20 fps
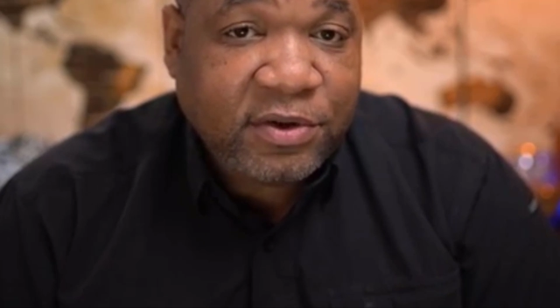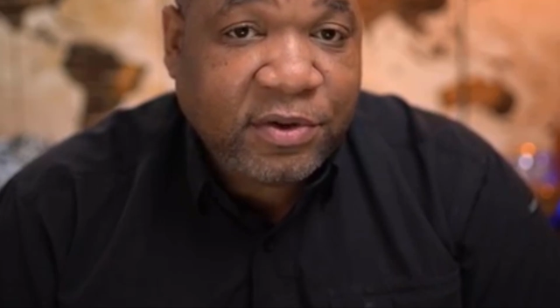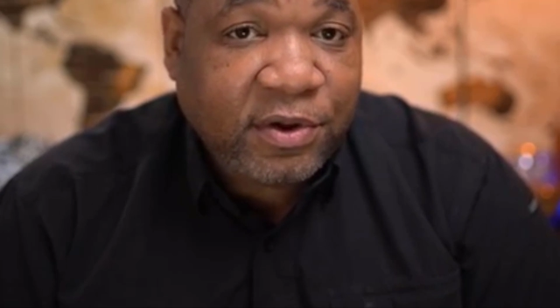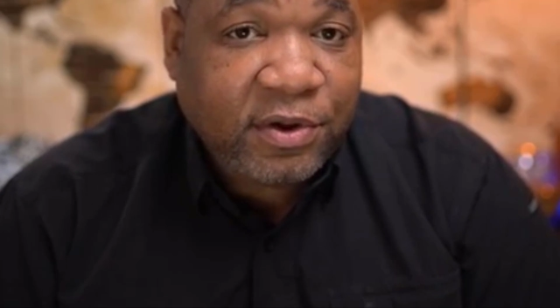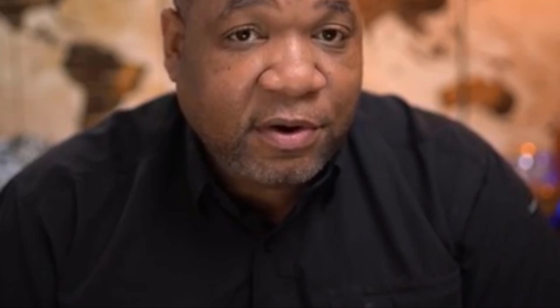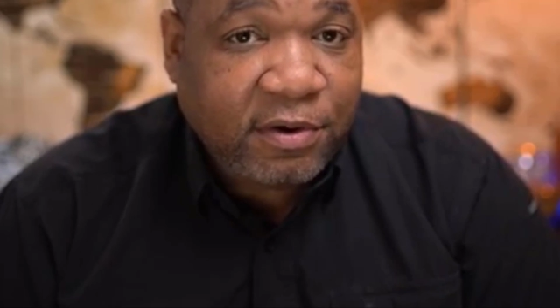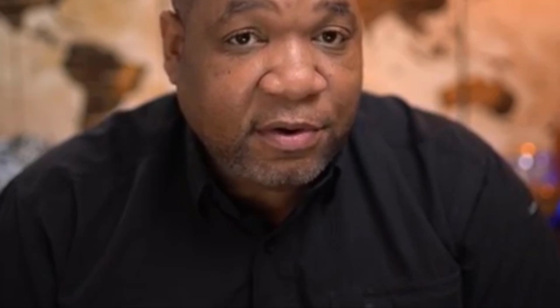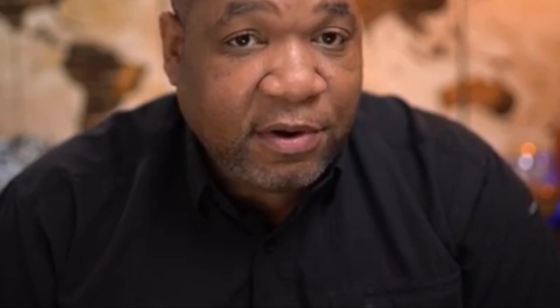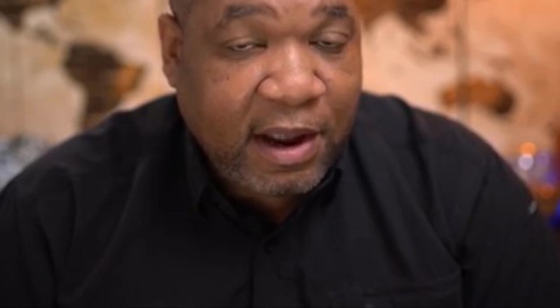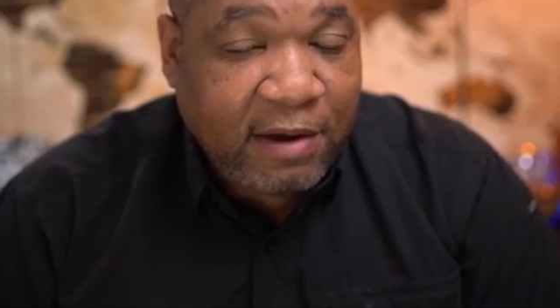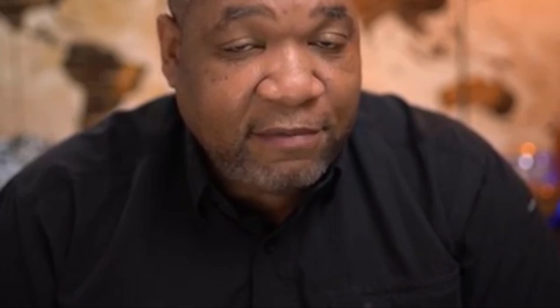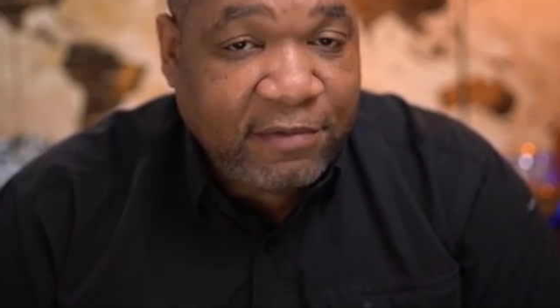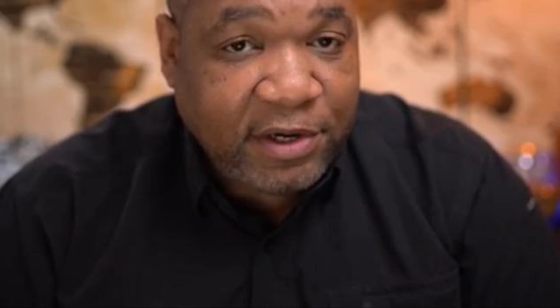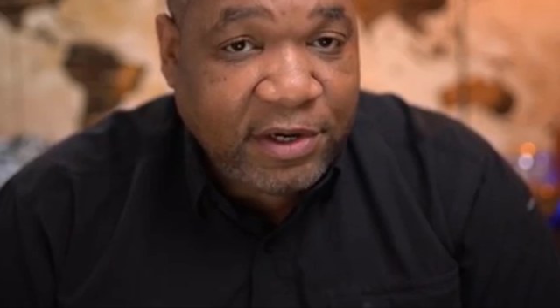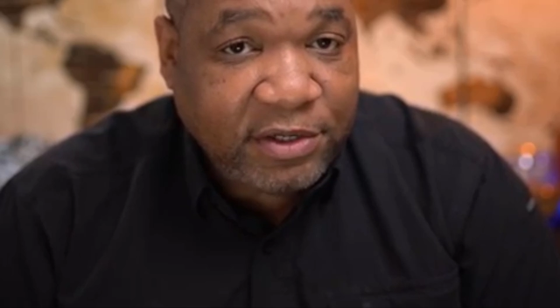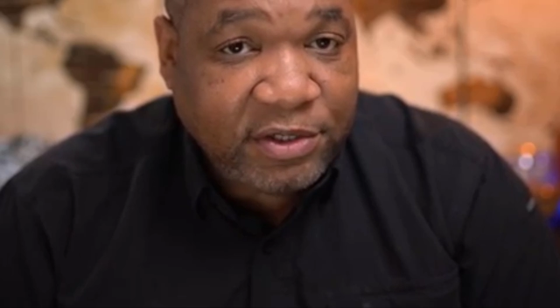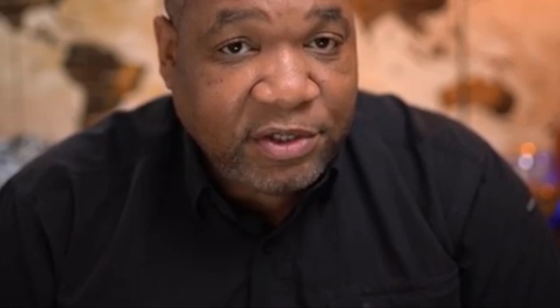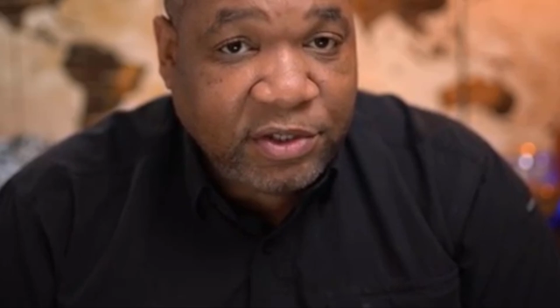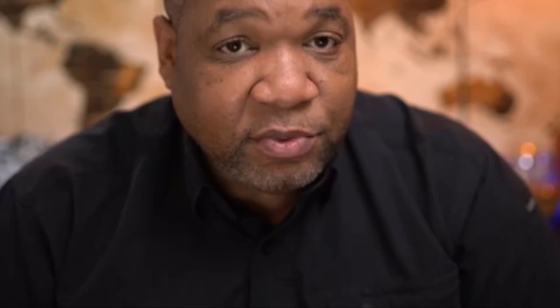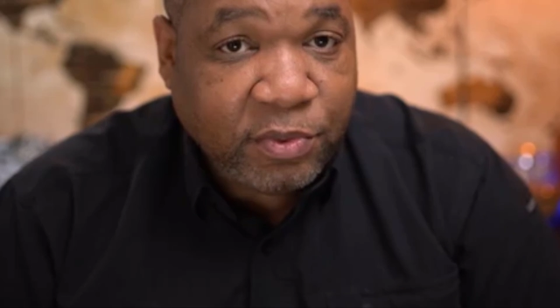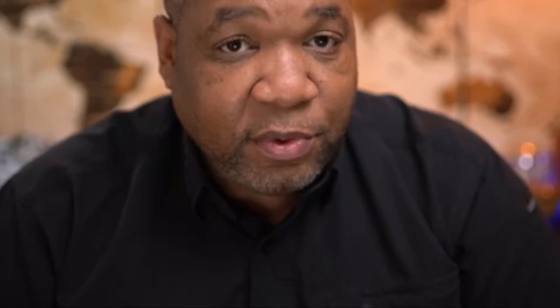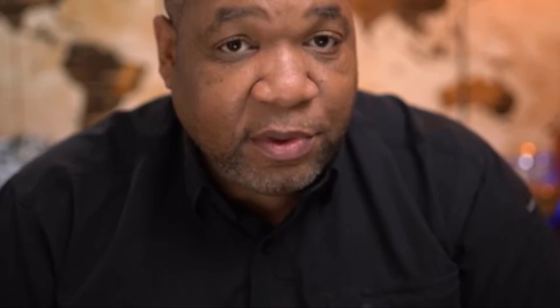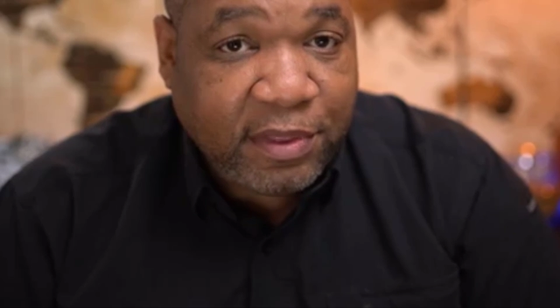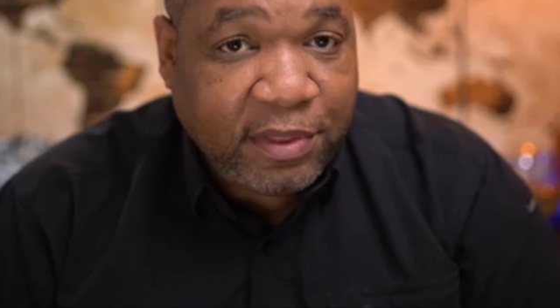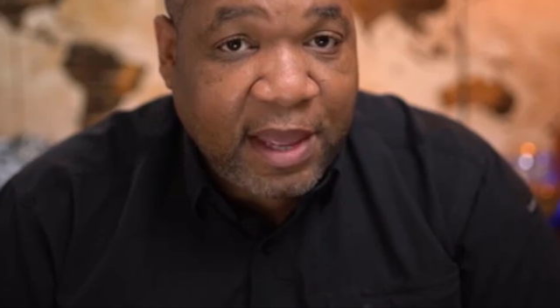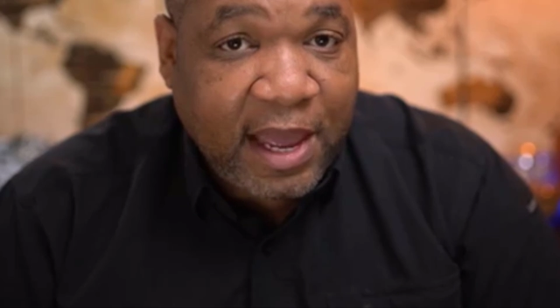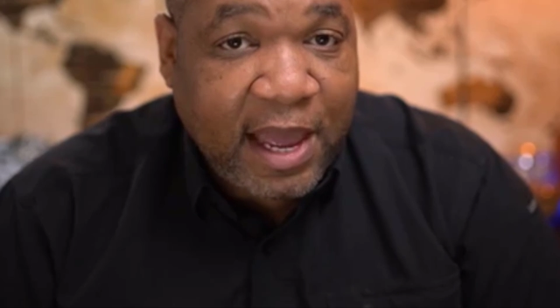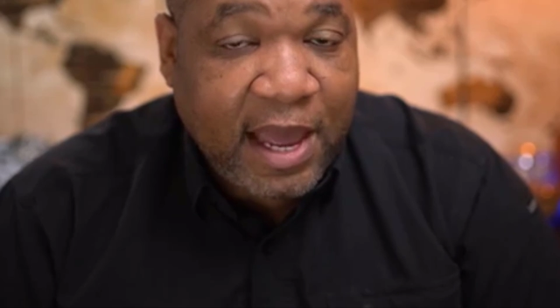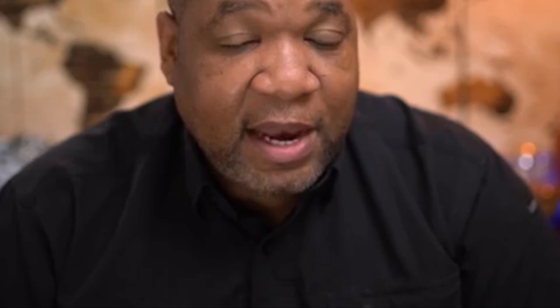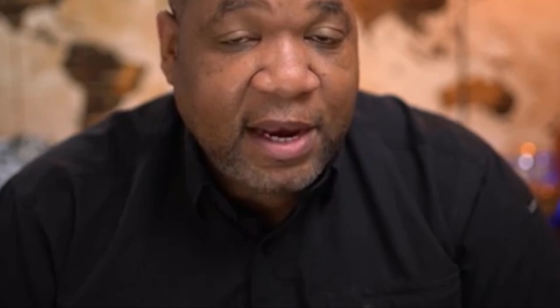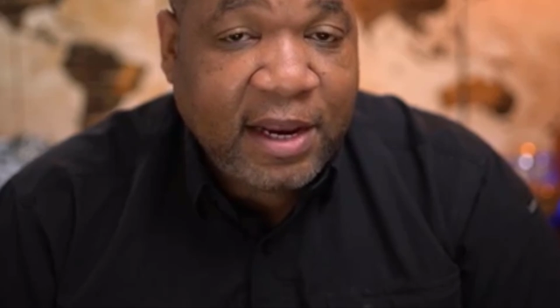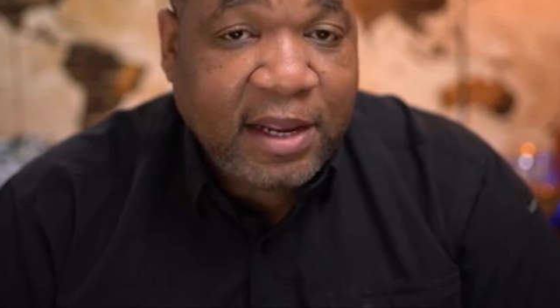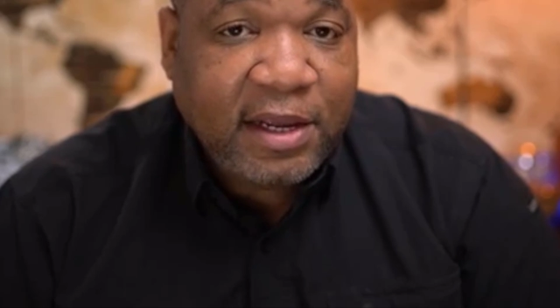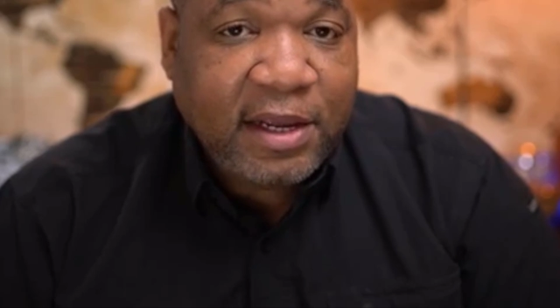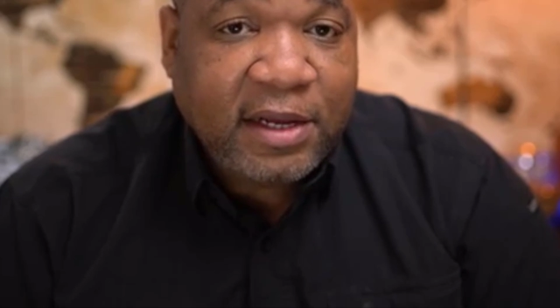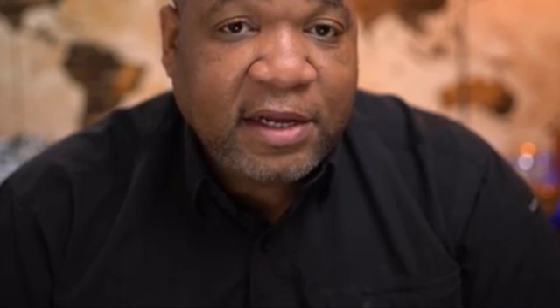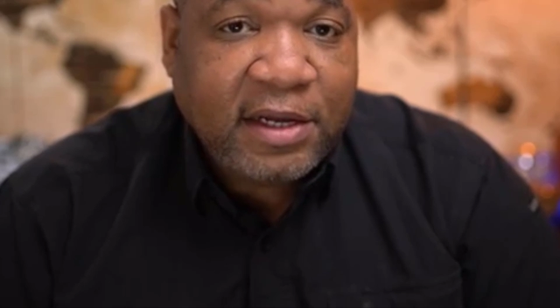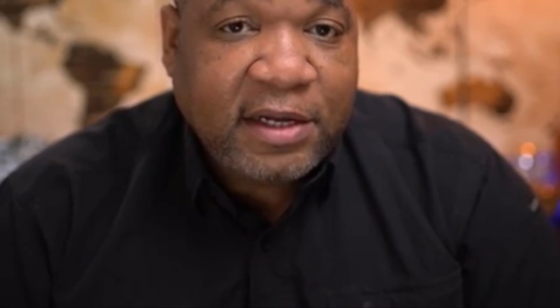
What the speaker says: so they're having issues with that.